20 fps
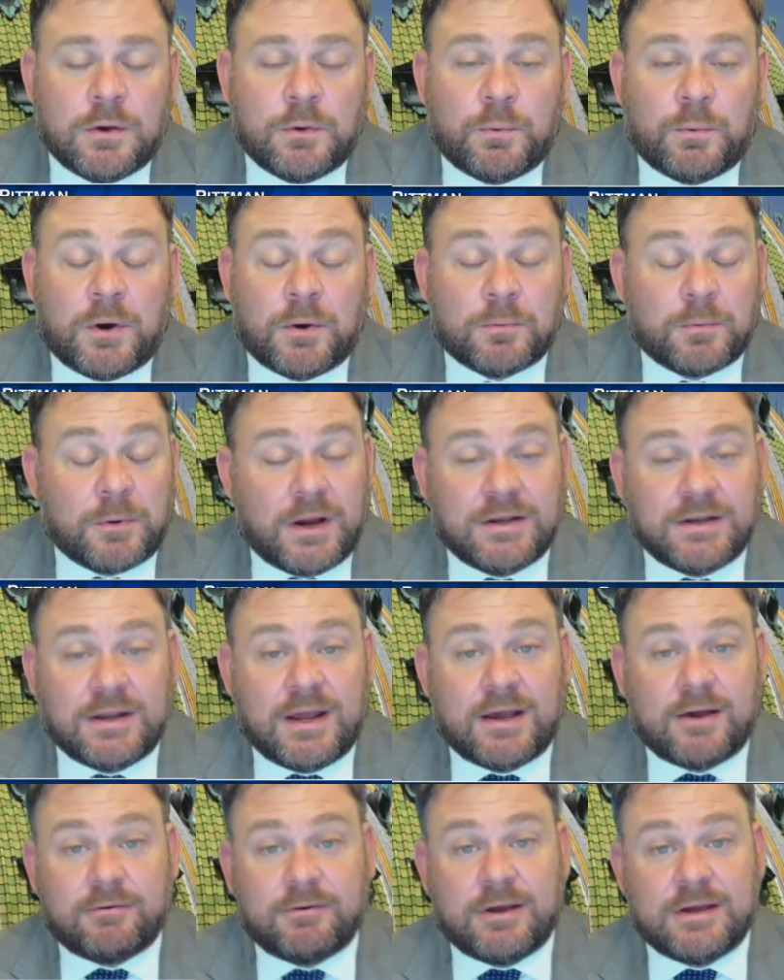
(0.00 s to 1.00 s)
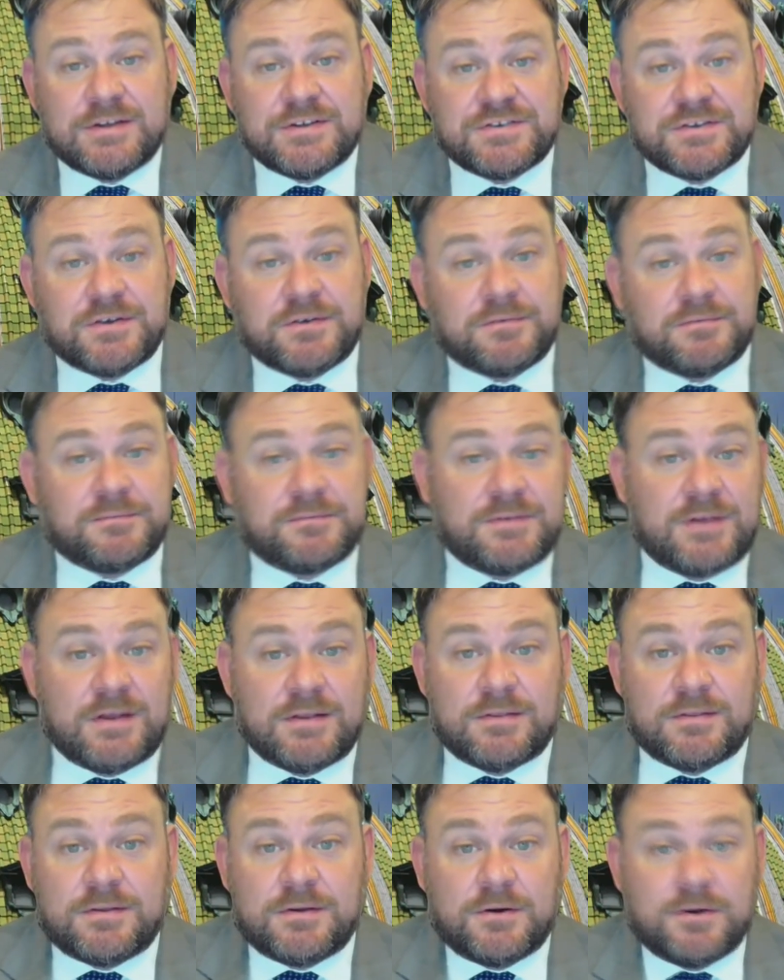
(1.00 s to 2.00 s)
Well, right now, as of
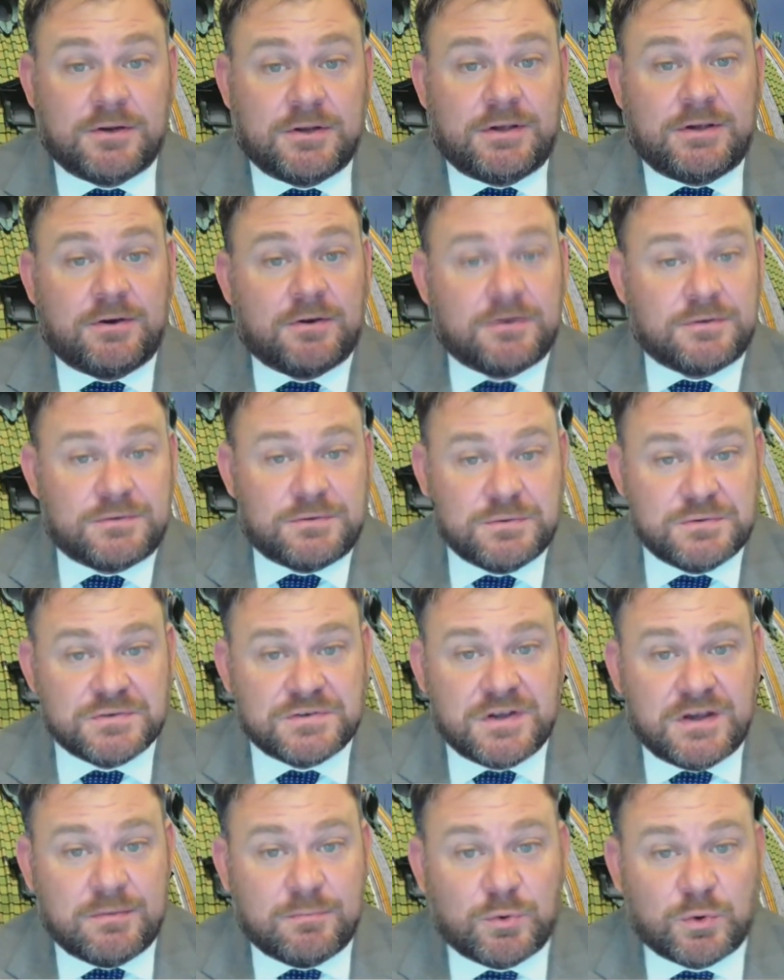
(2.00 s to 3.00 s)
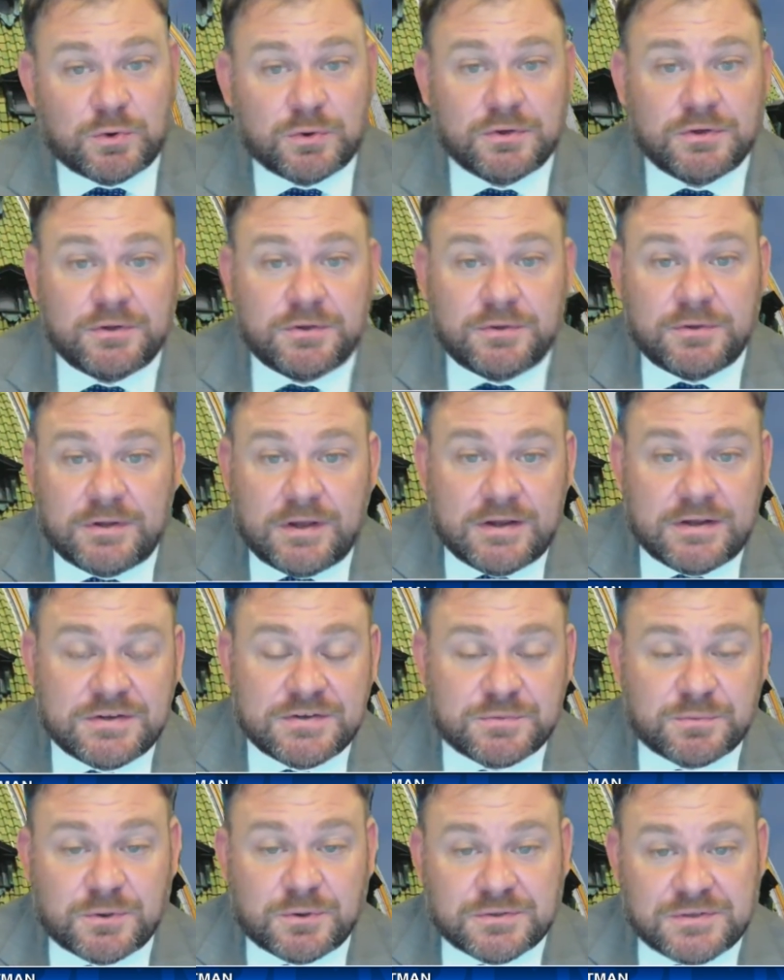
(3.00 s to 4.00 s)
10:30 on Tuesday morning,
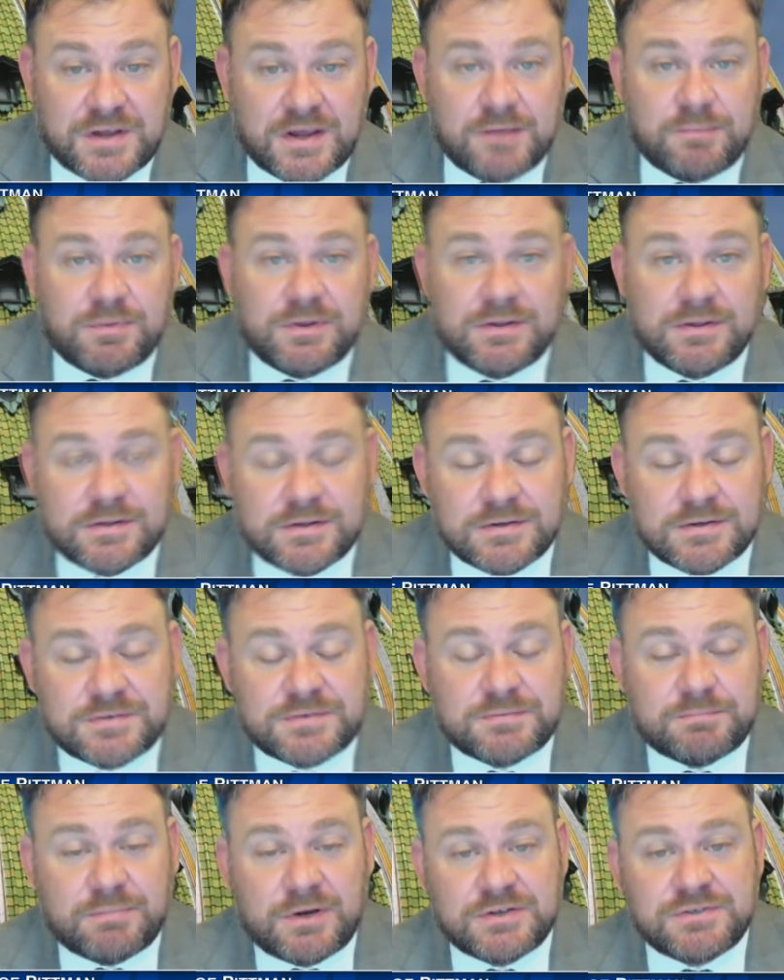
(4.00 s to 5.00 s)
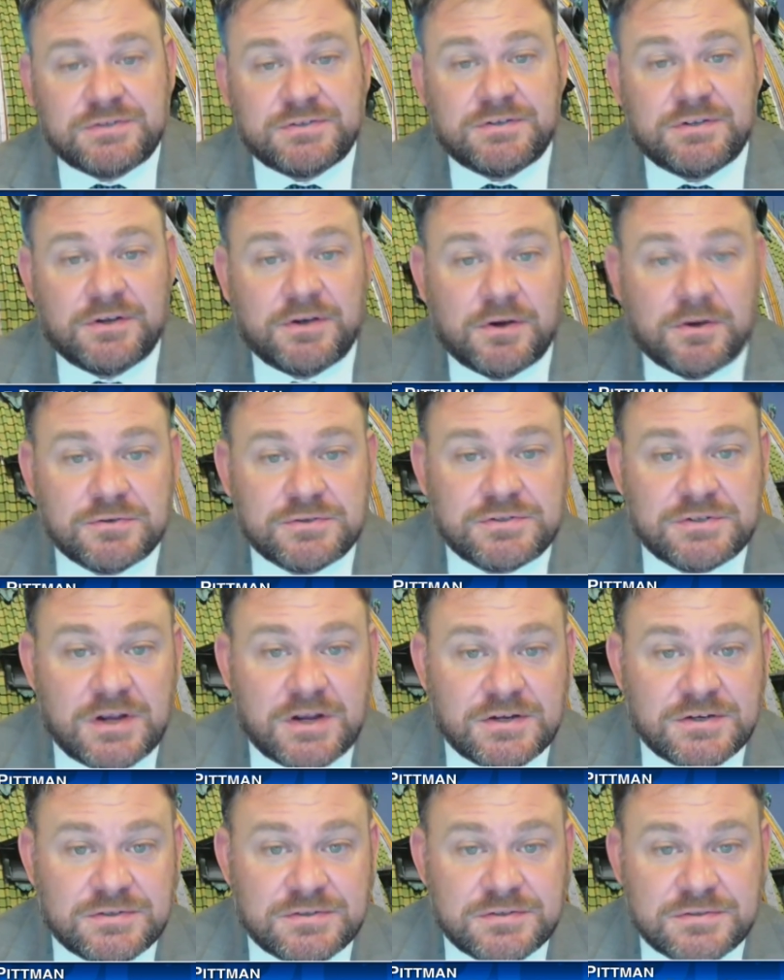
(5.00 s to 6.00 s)
as we're taping this, budget
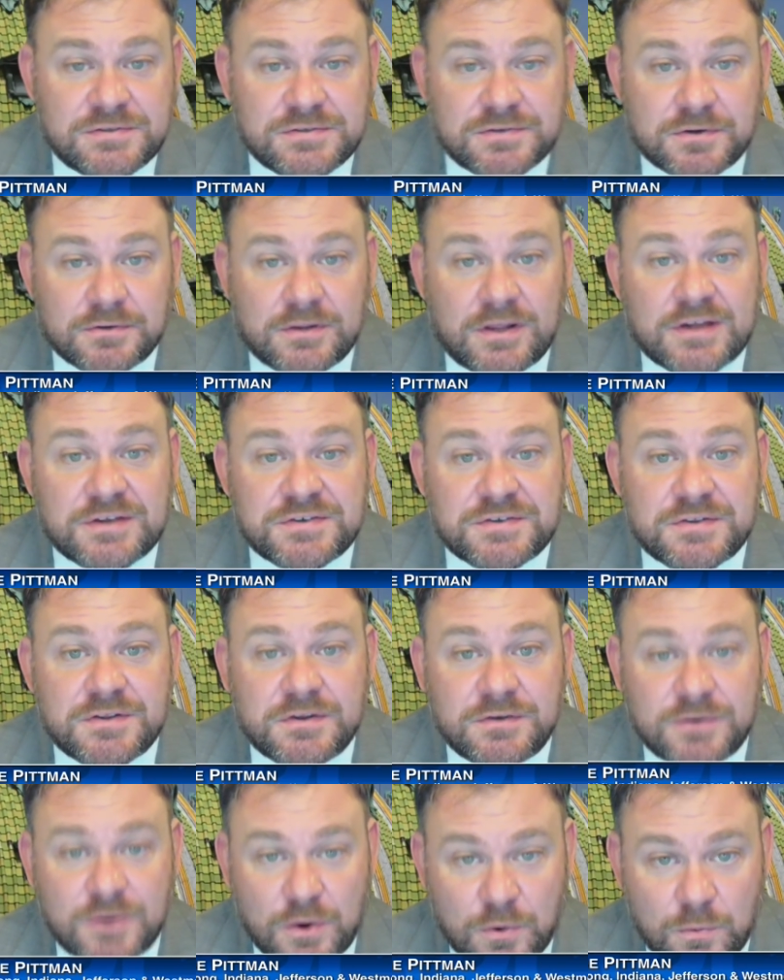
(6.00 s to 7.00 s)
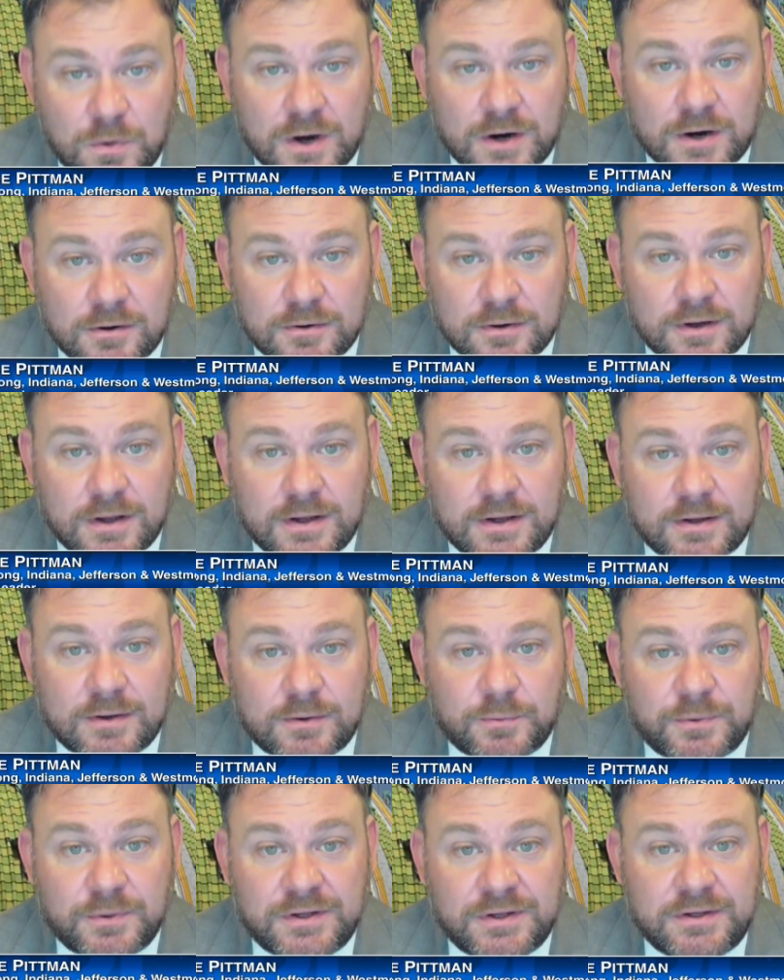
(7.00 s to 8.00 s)
negotiations are less than nowhere.
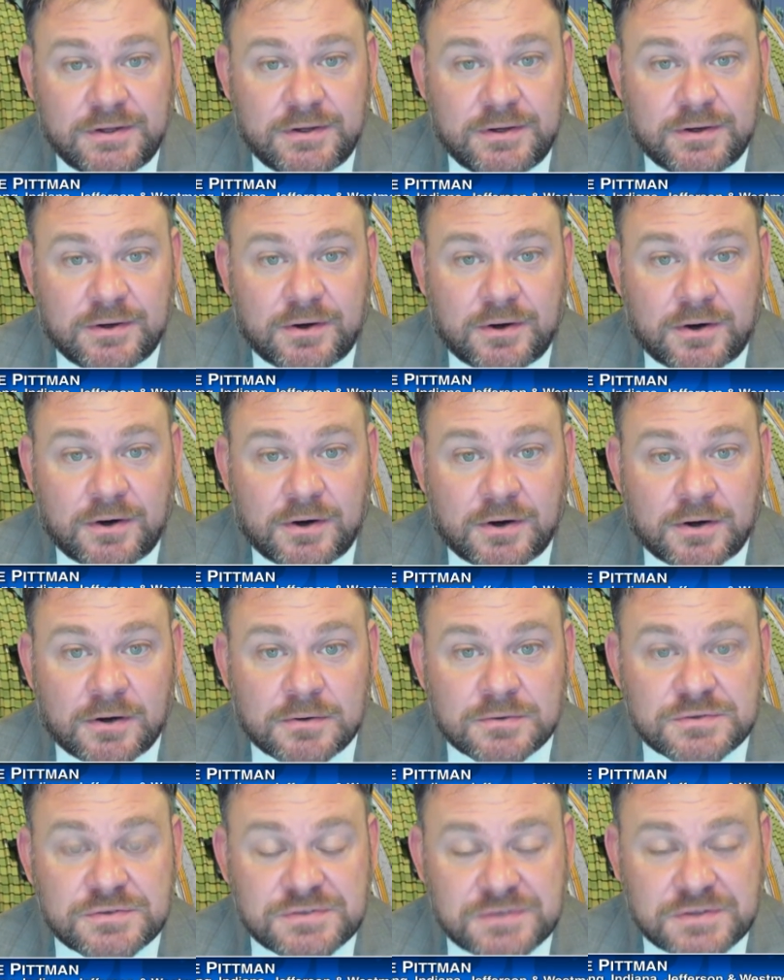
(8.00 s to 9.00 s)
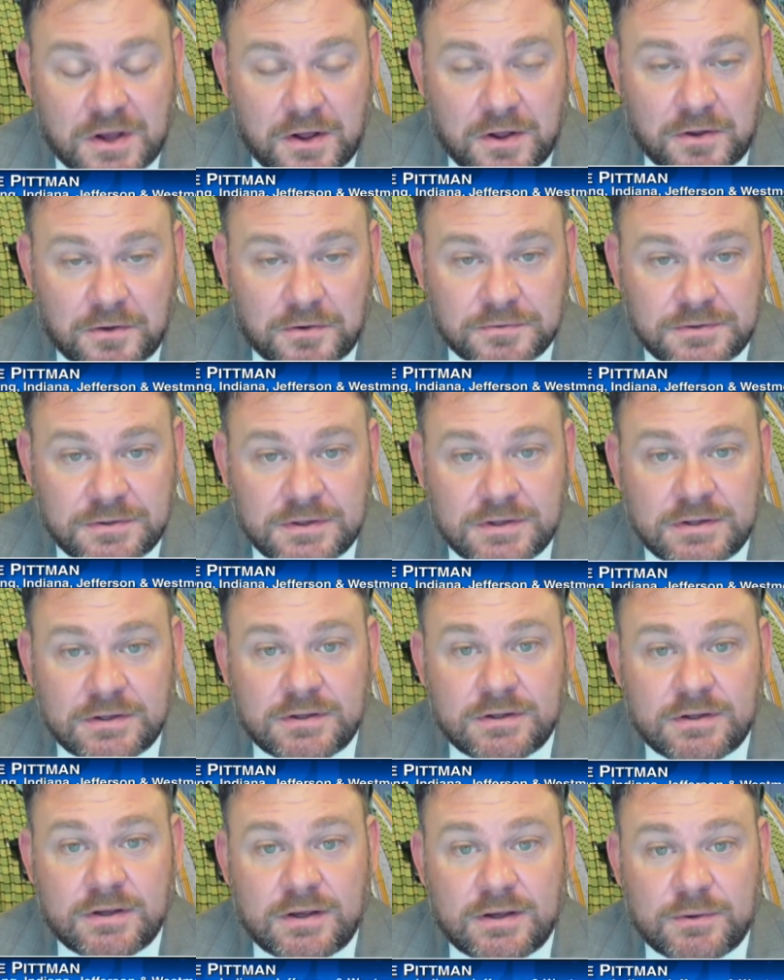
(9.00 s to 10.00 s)
We are stalled.
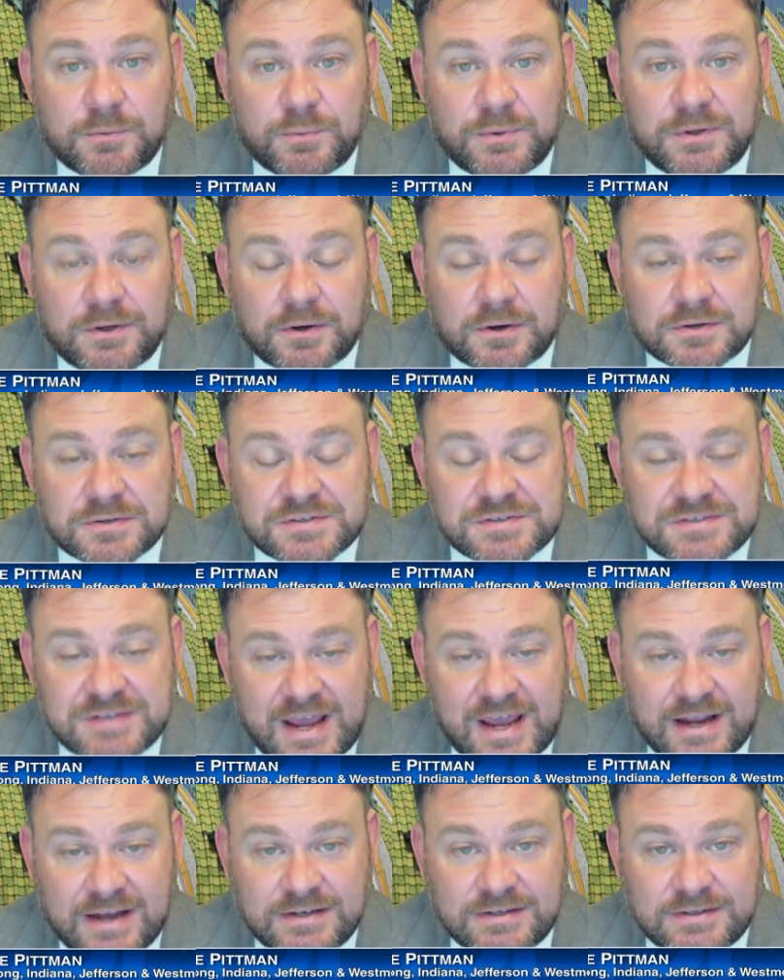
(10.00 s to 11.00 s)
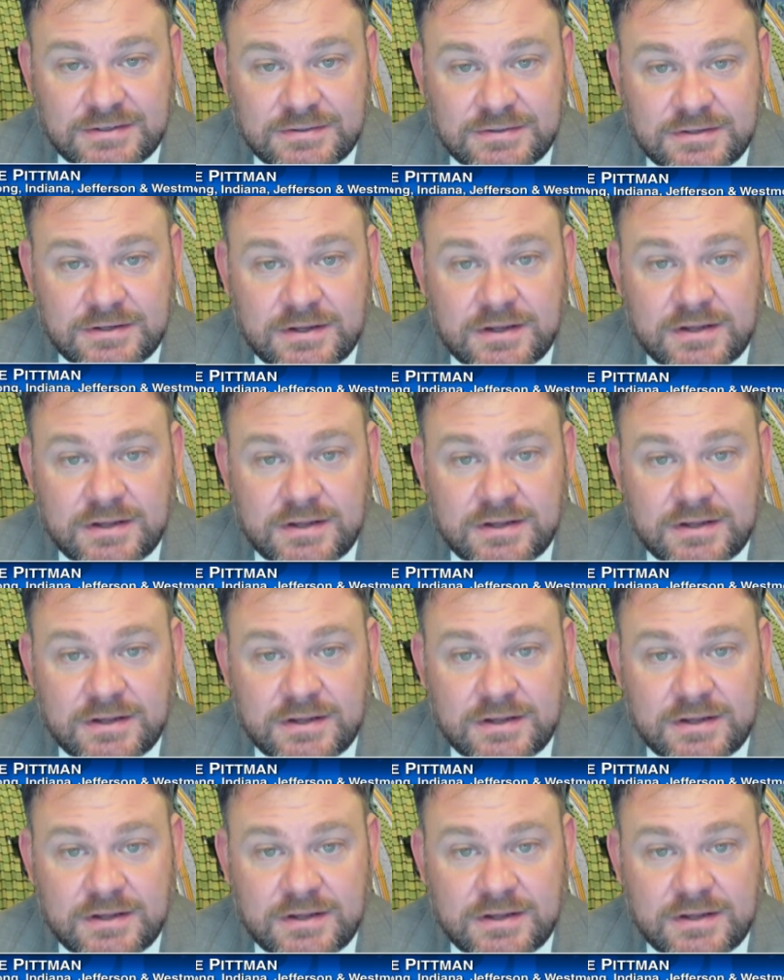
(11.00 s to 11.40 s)
We are stagnant.